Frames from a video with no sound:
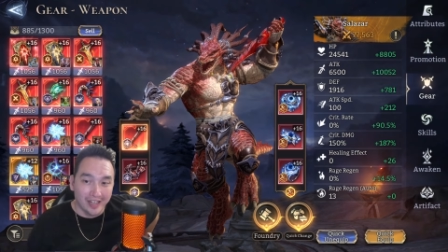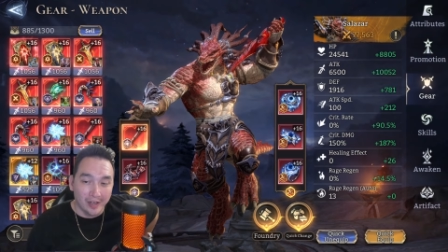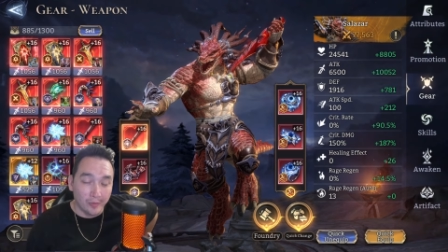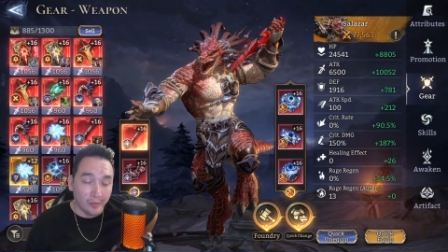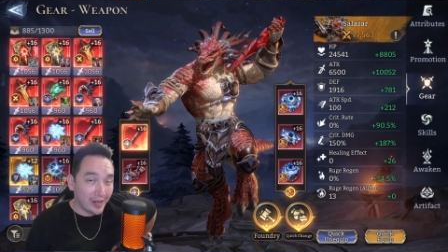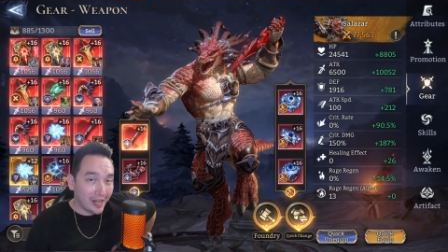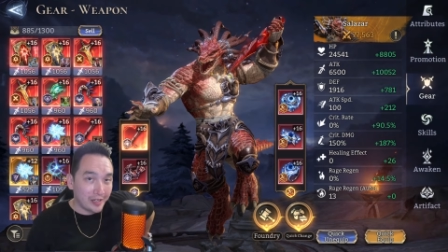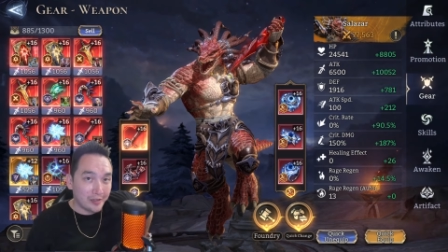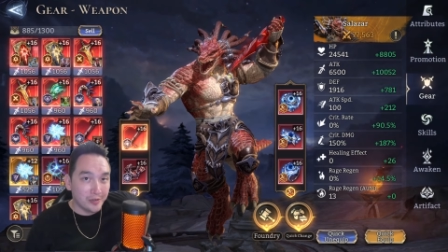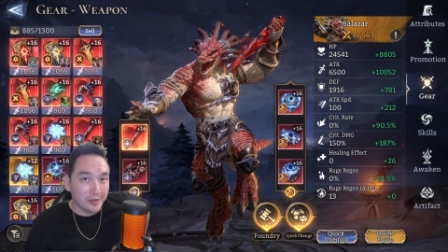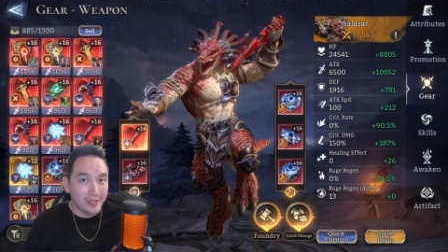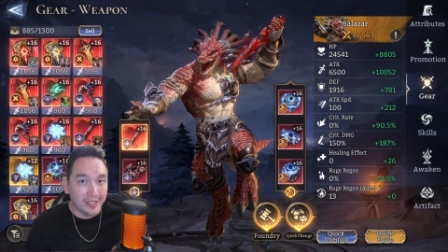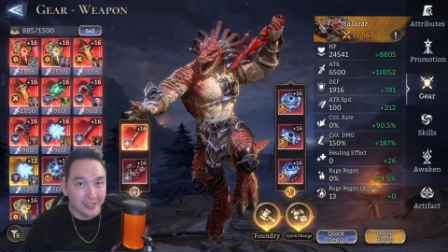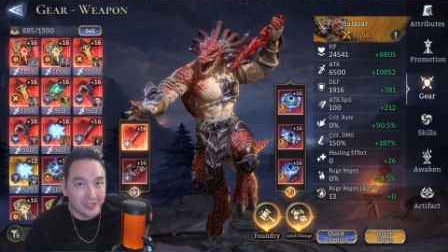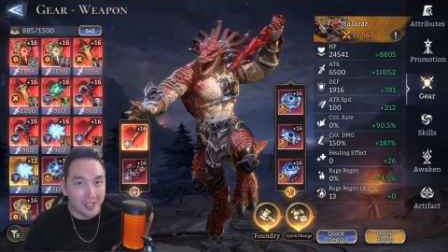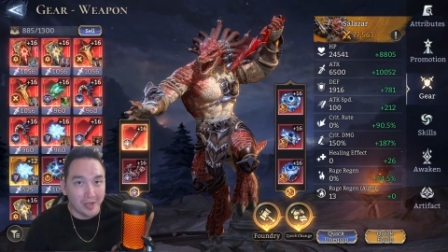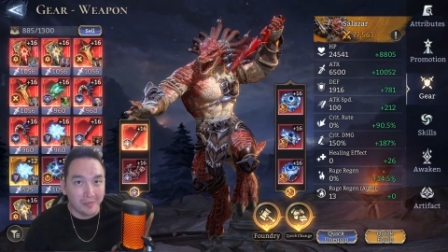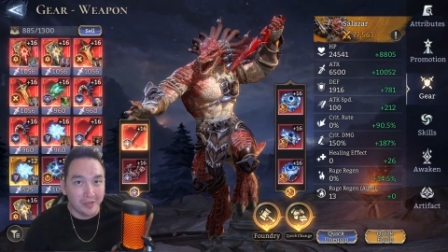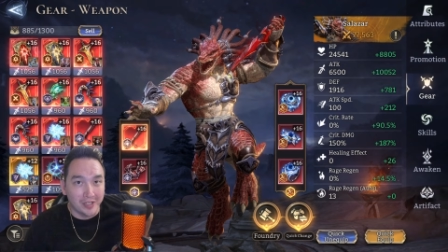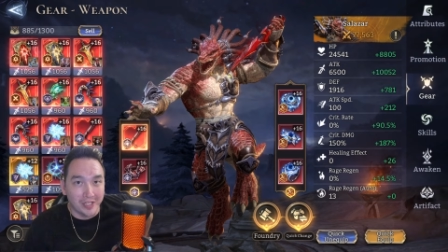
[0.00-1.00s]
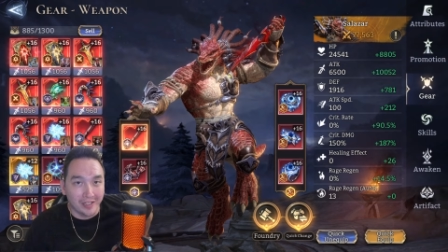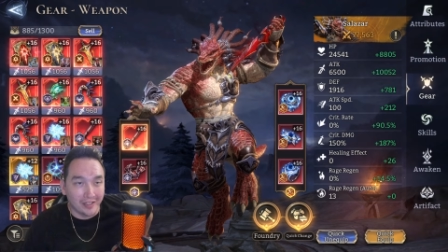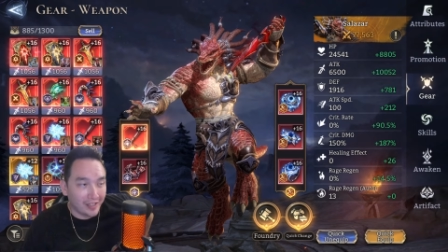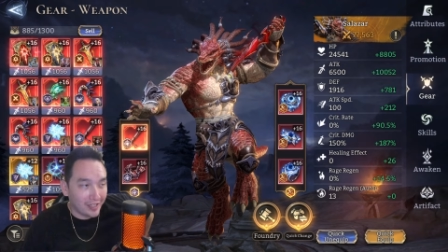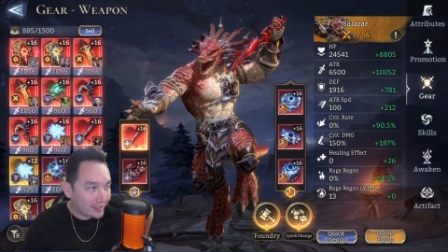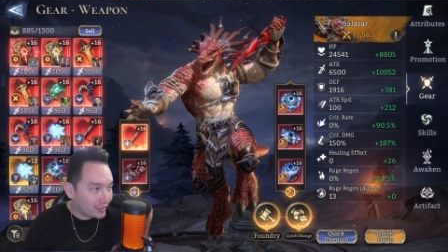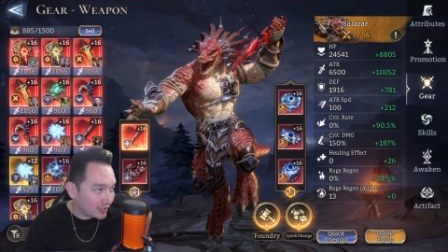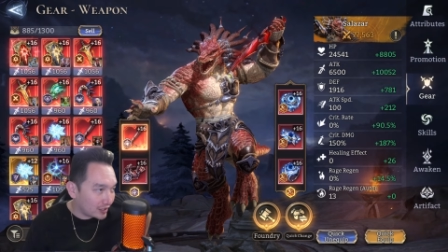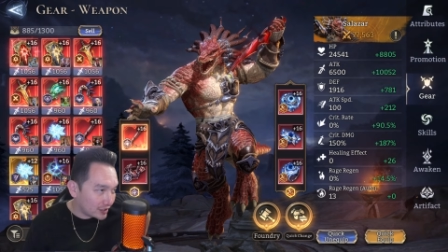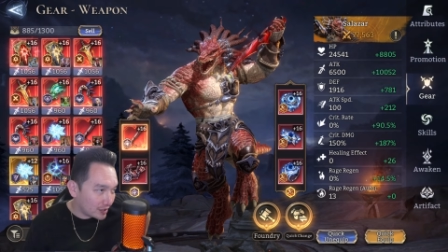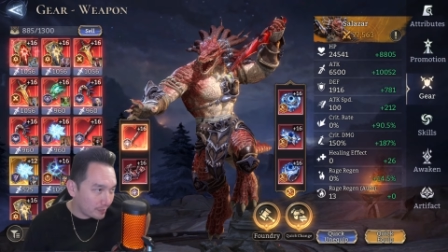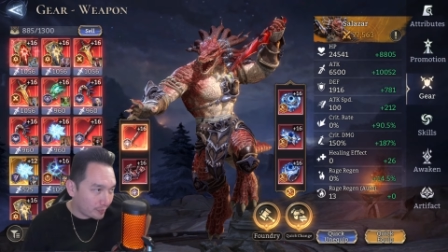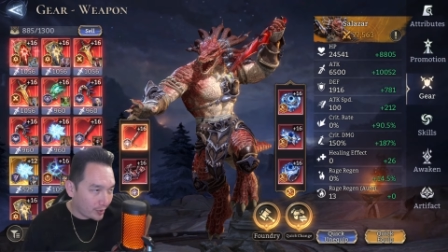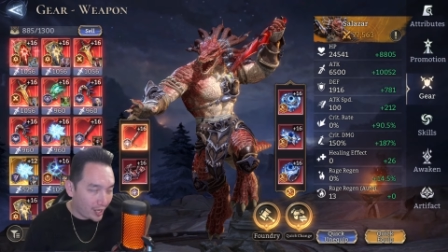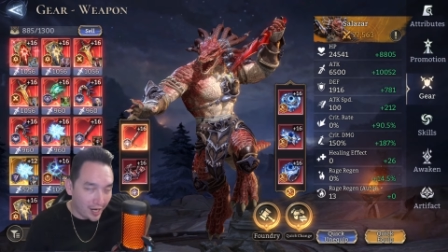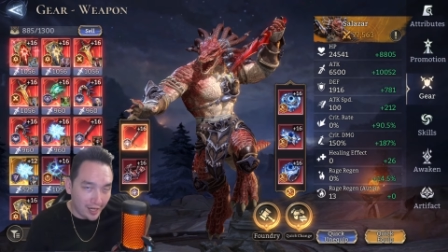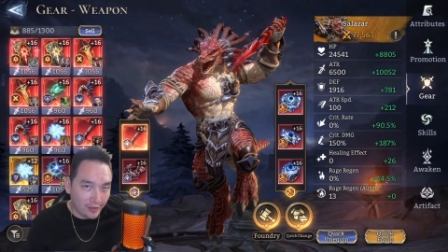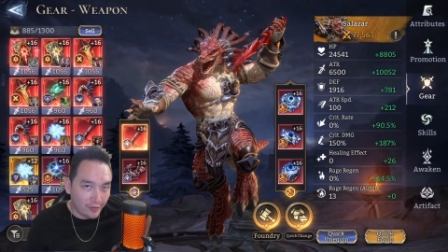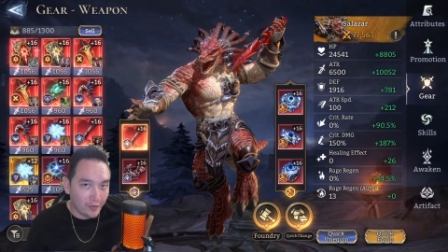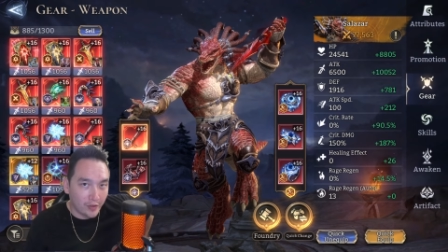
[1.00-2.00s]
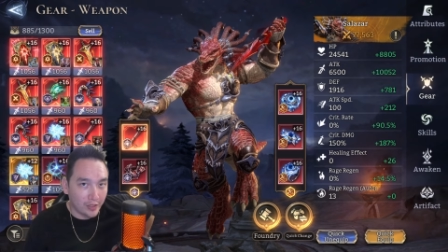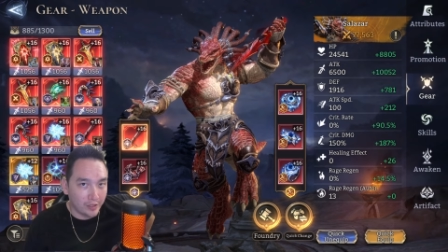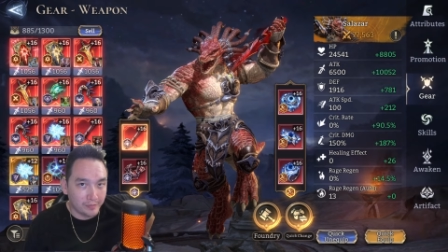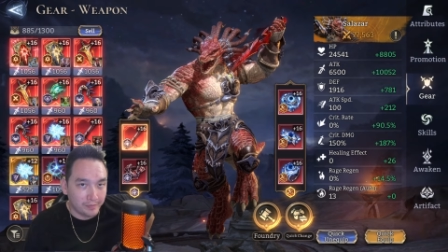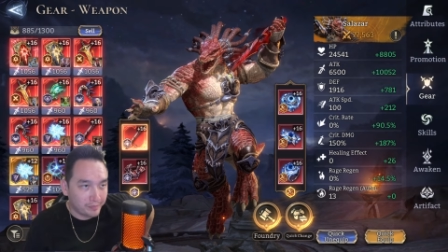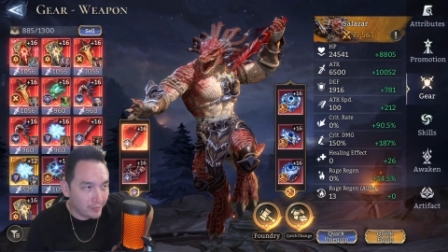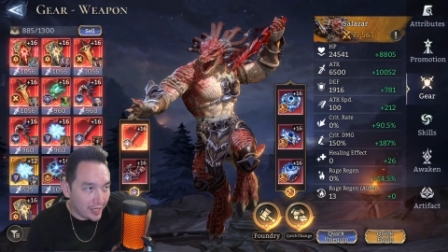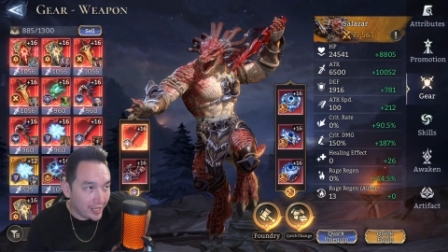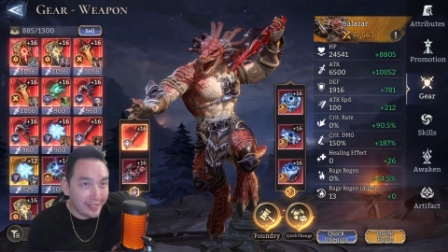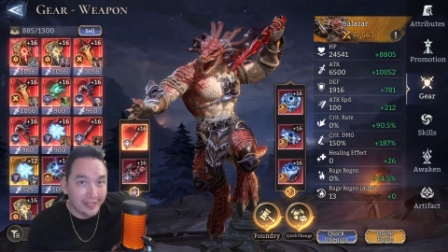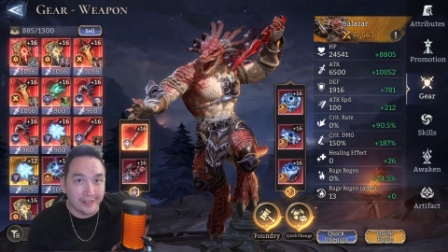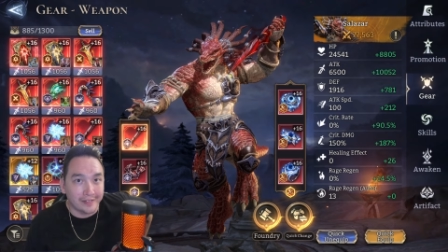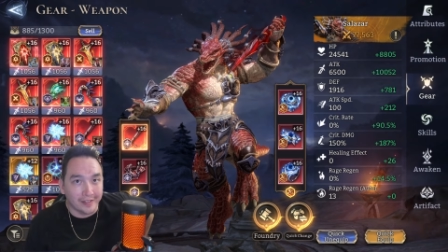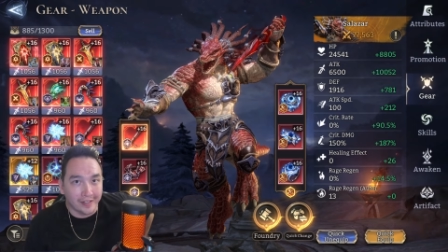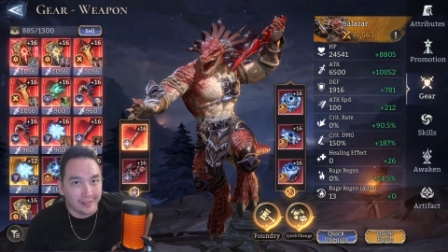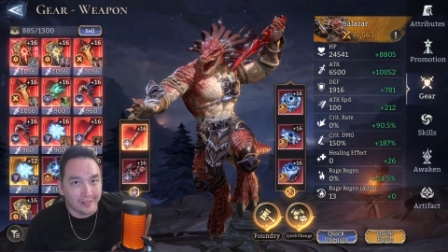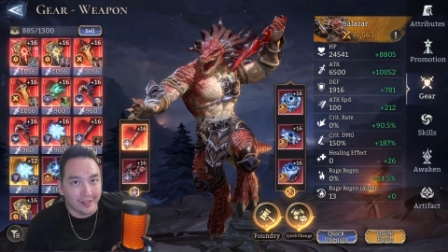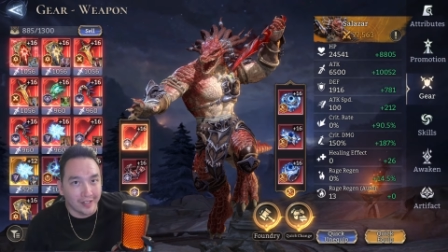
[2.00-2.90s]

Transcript: And when I do get something, it doesn't proc for anything.